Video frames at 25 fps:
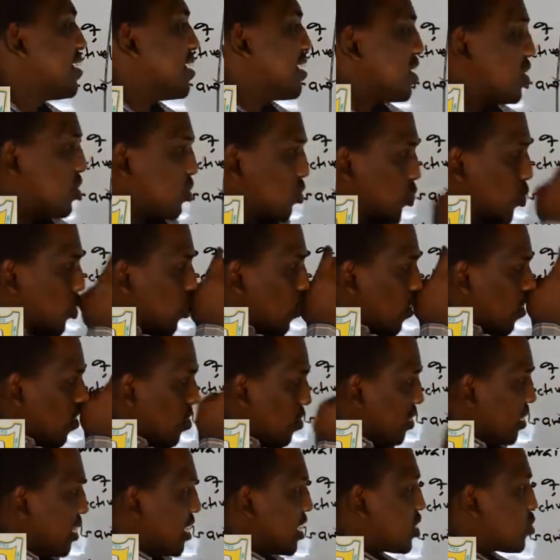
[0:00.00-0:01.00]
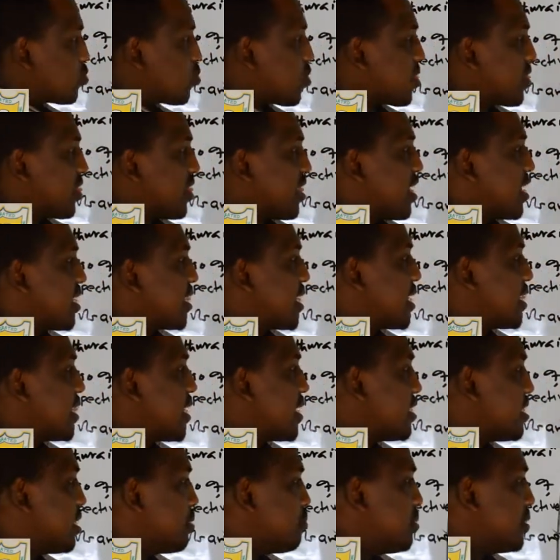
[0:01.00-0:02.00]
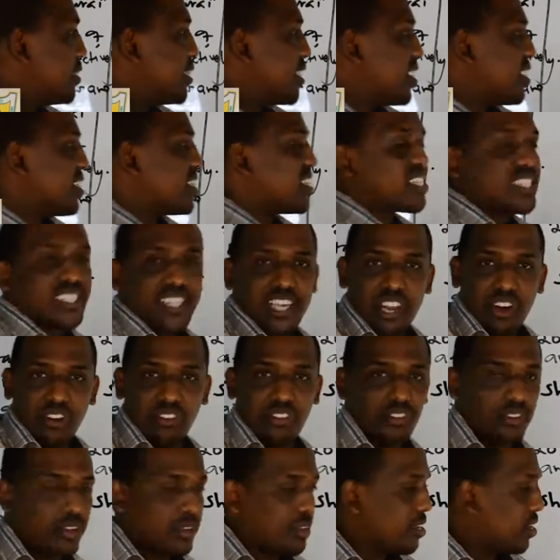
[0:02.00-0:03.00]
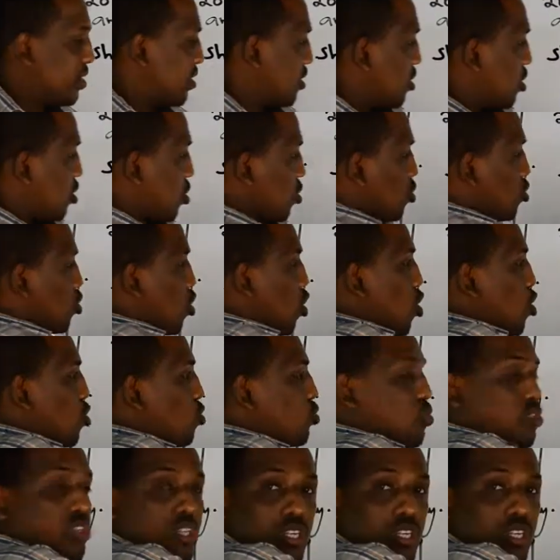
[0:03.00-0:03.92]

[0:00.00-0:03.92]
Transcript: So there is one thing that has repeated itself, goat.